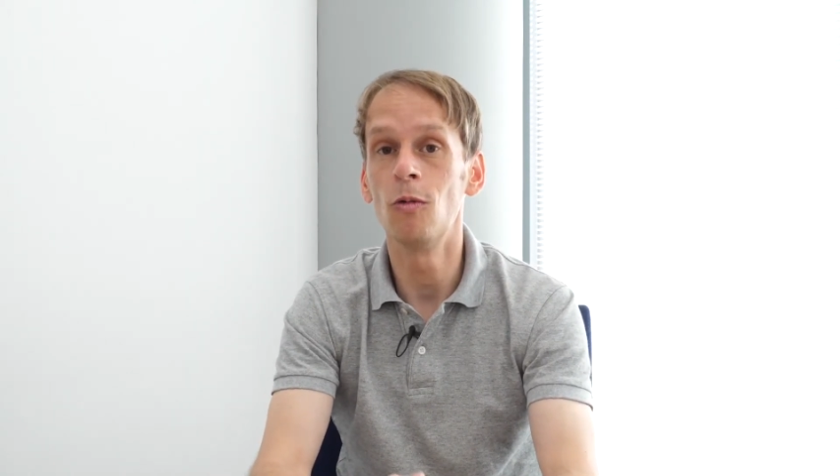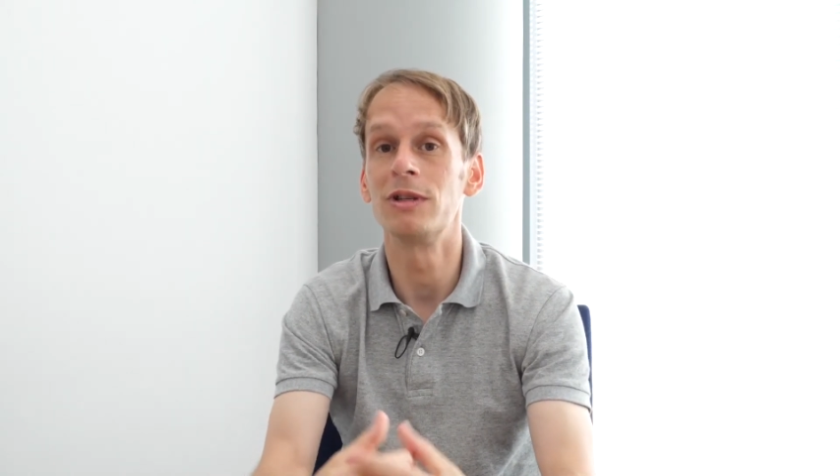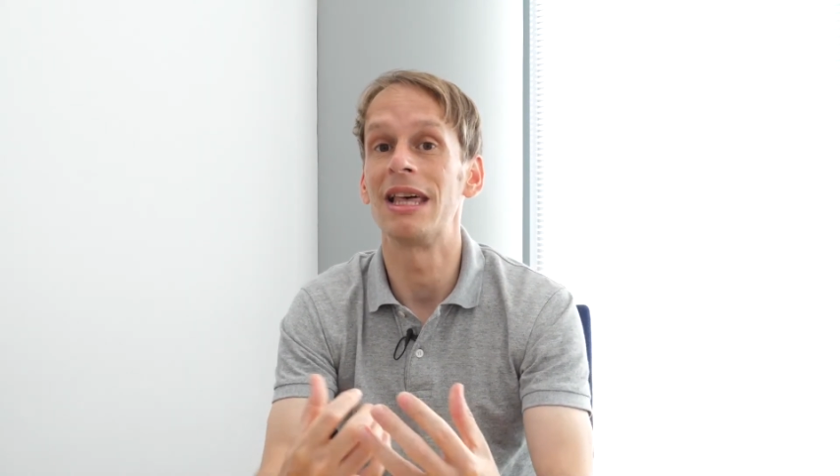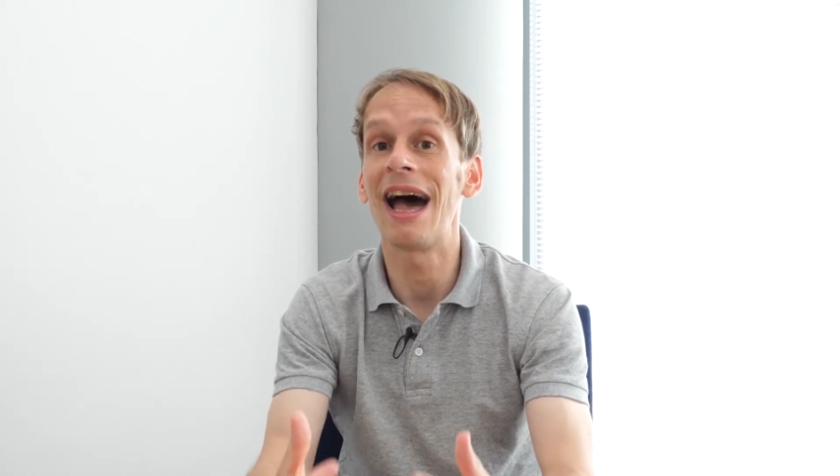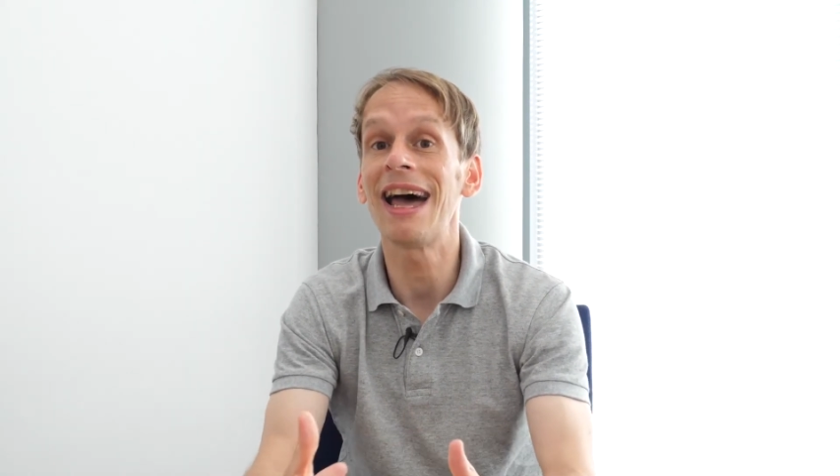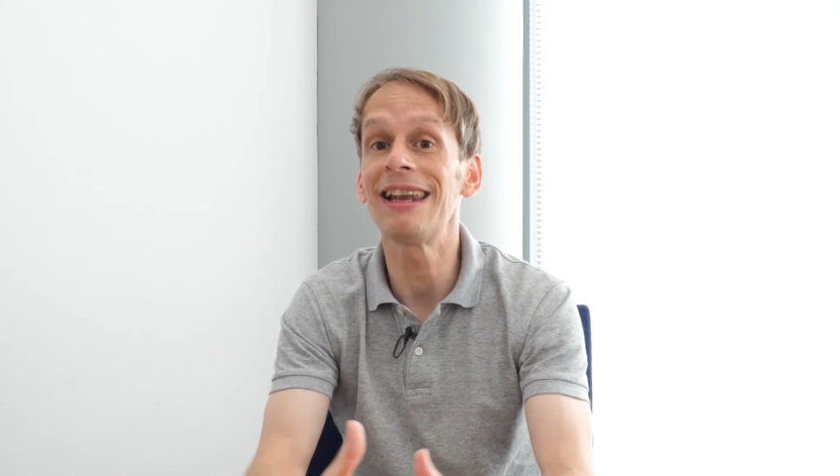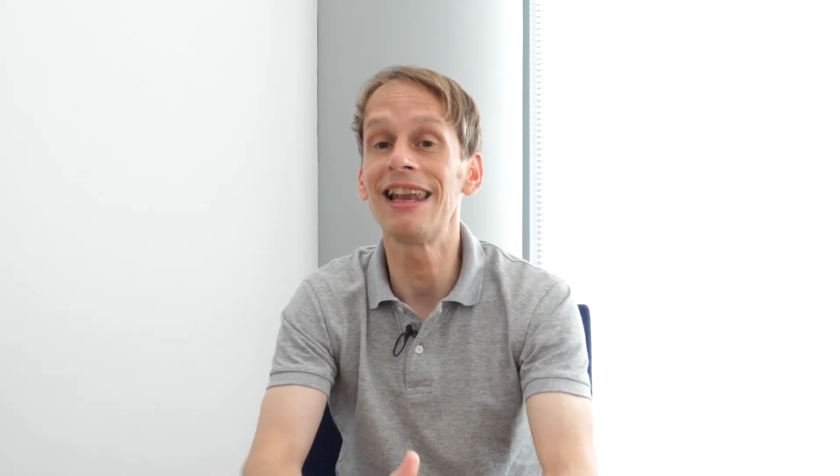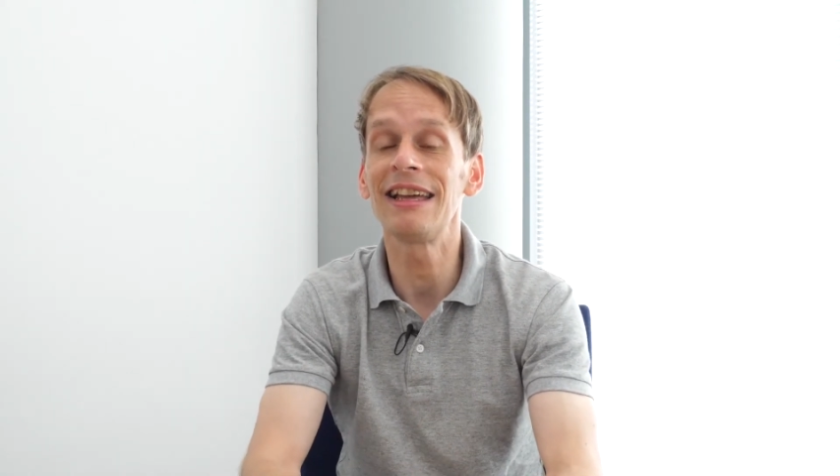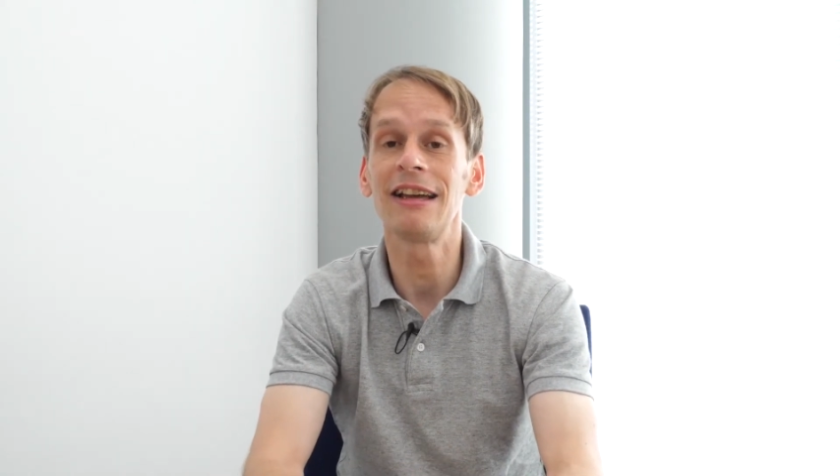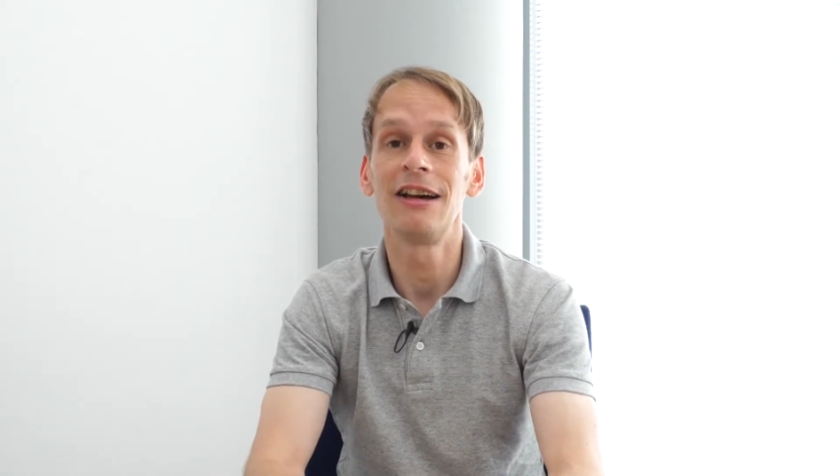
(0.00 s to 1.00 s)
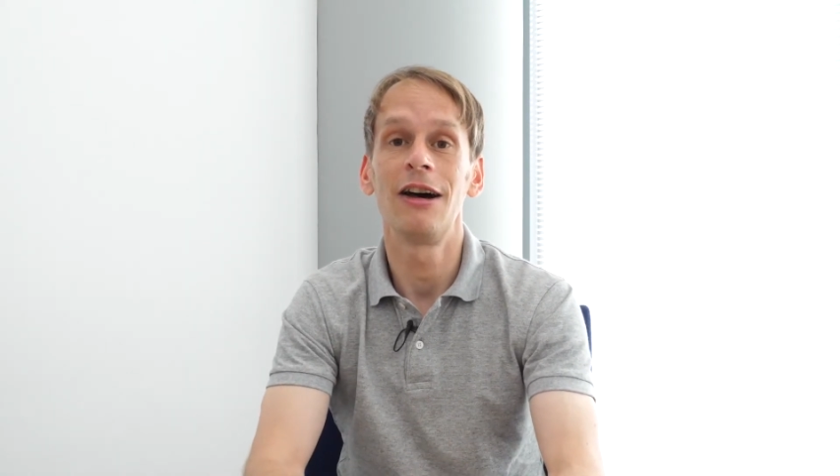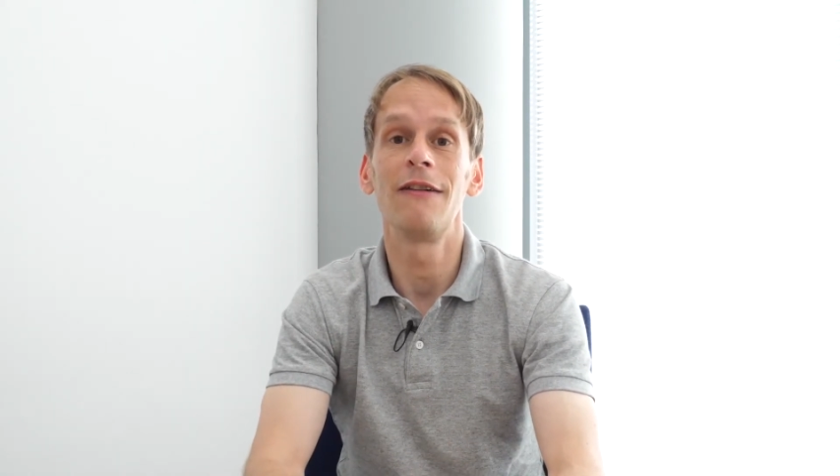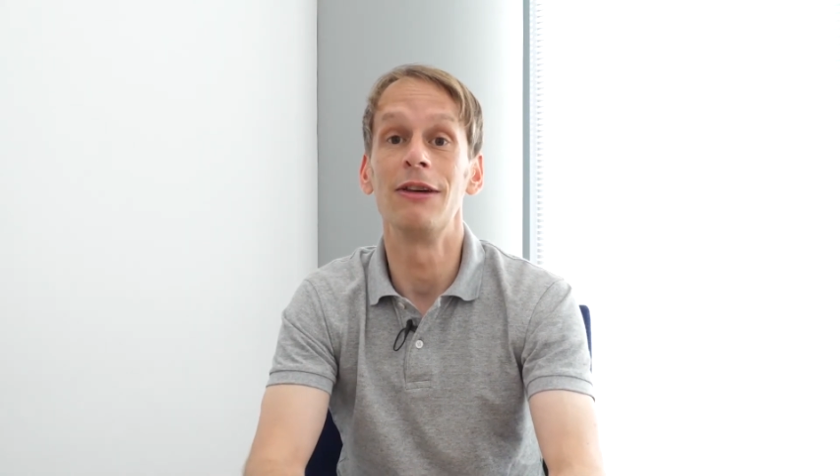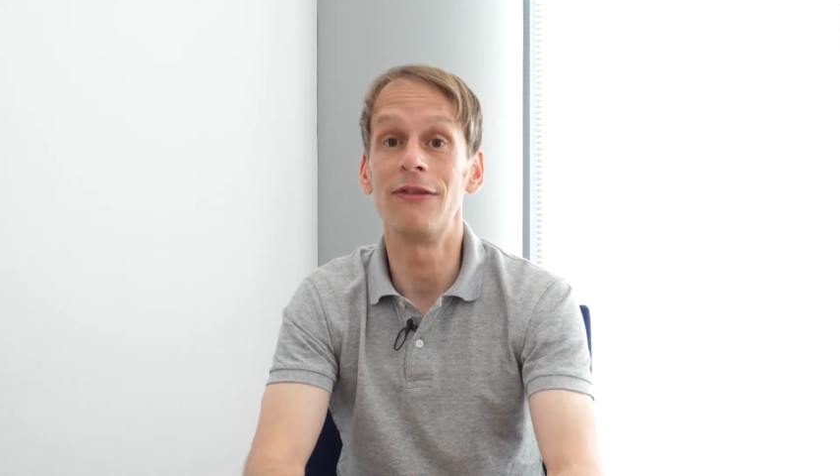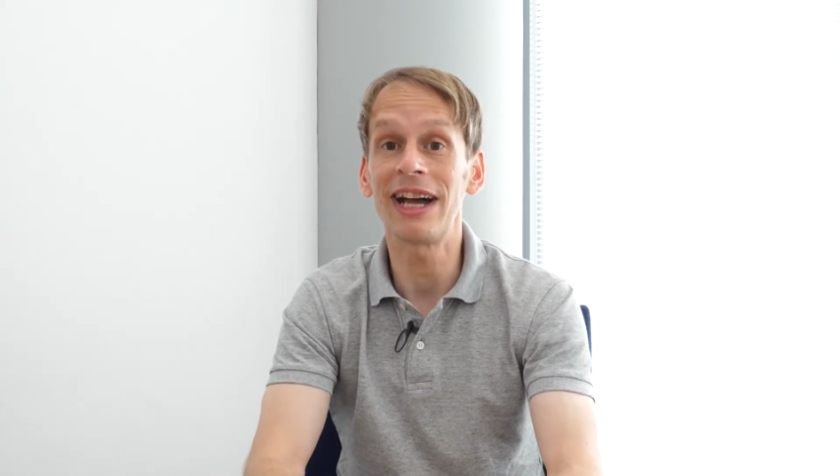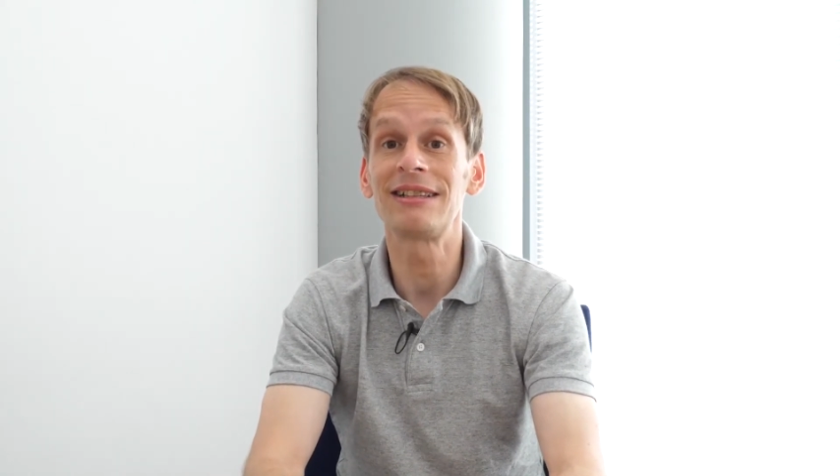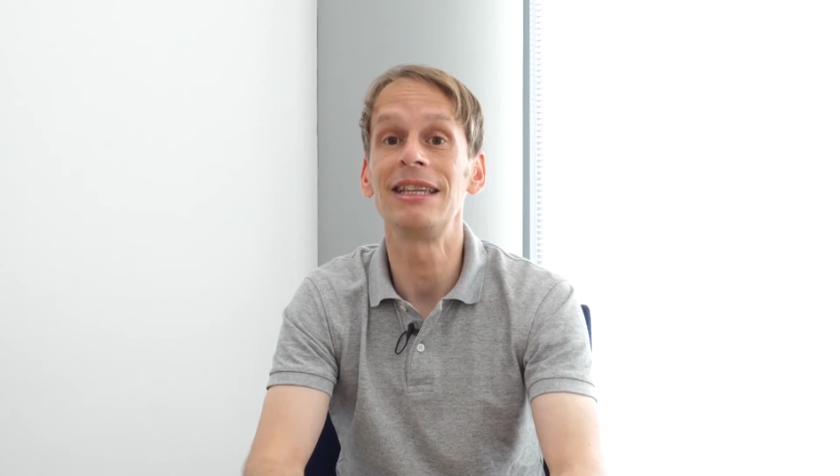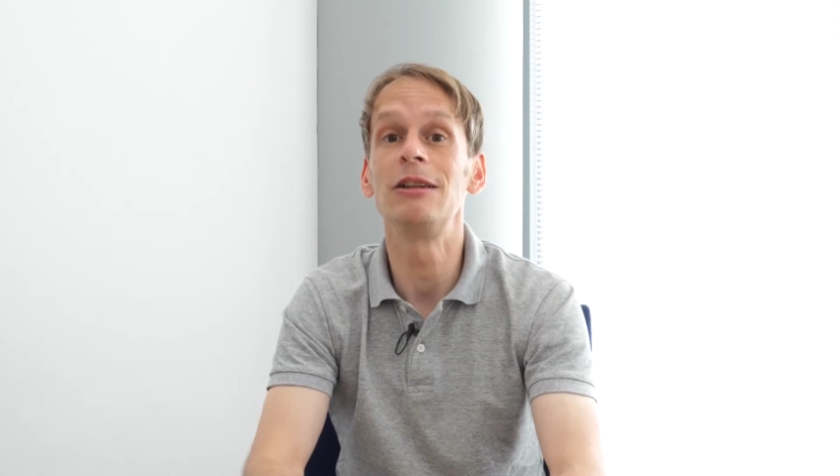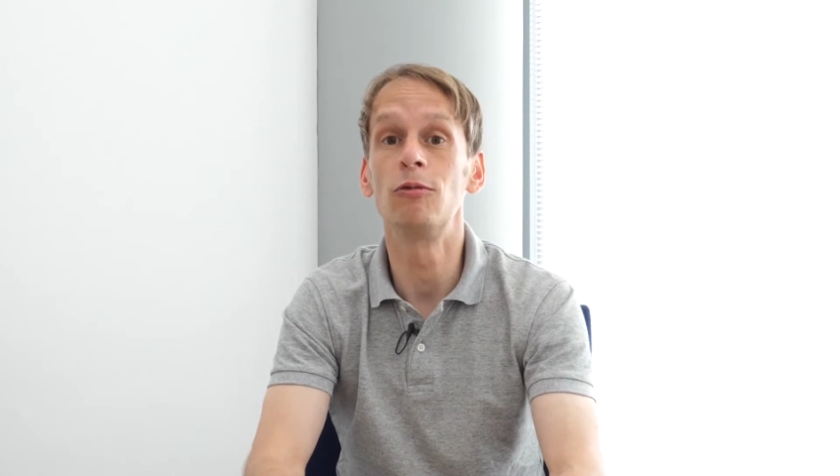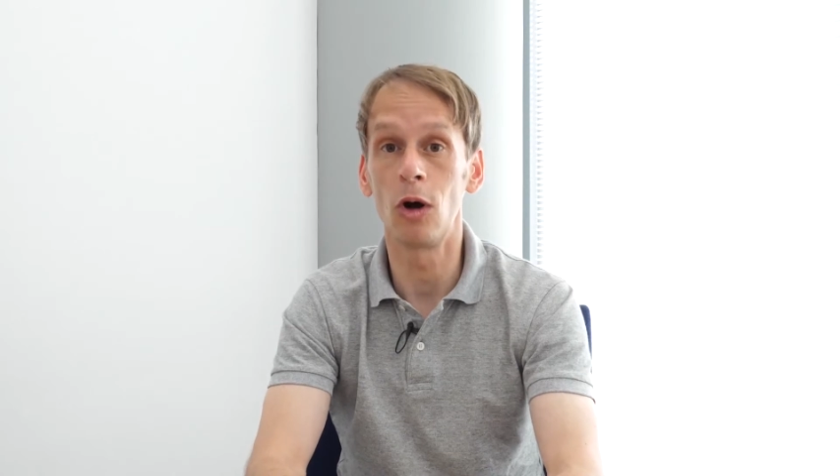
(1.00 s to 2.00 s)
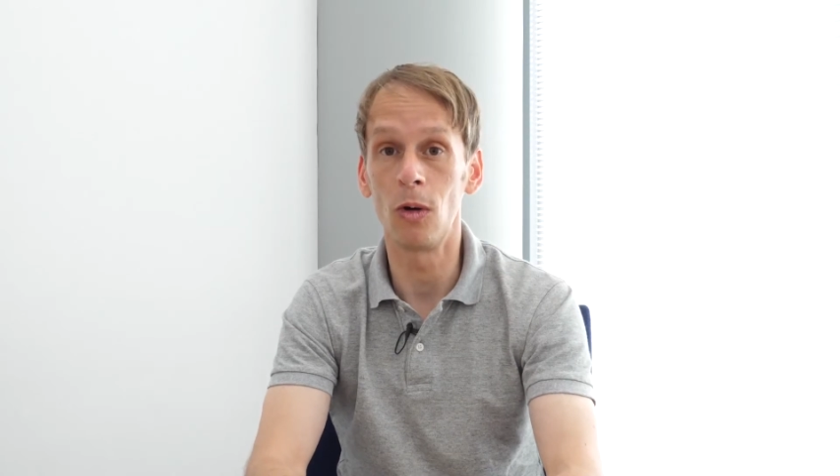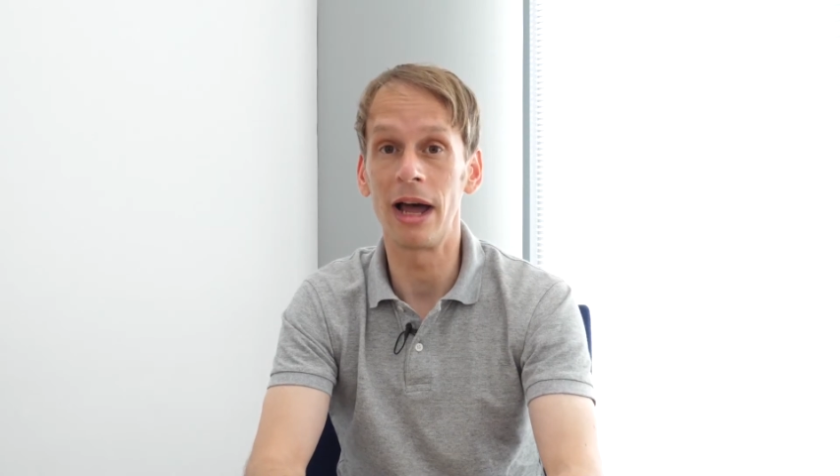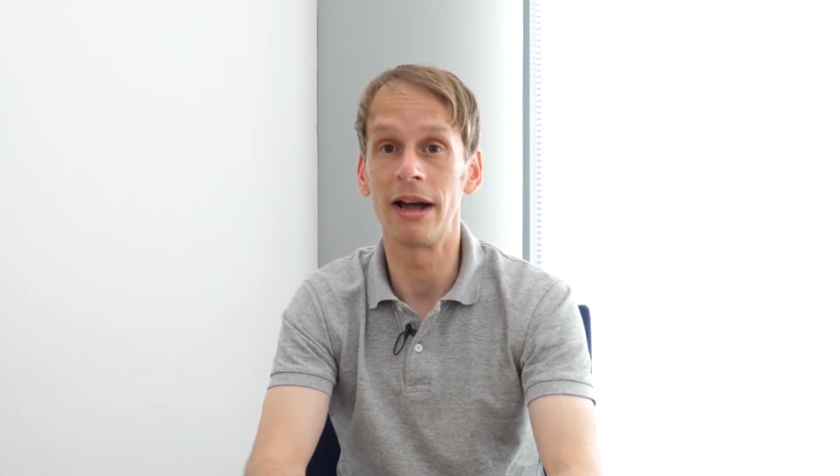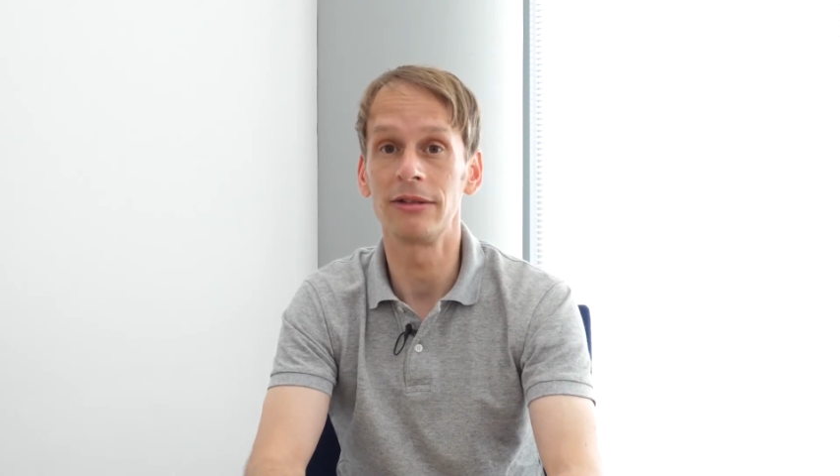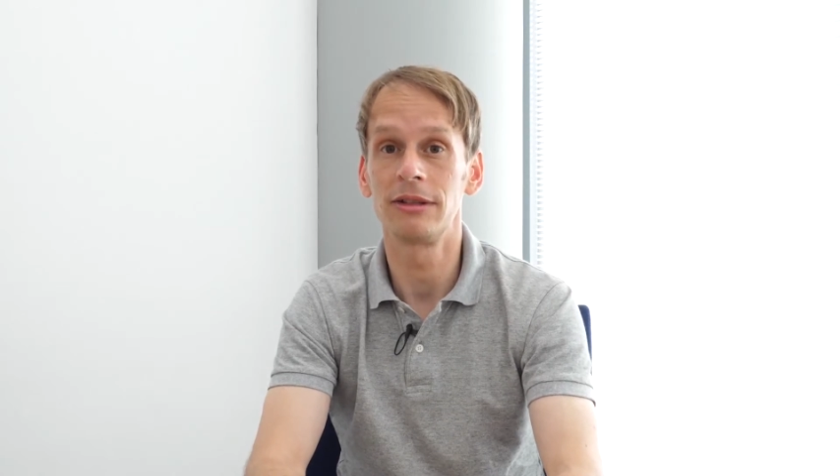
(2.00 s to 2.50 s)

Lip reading: was the handling of the vaccine rollout.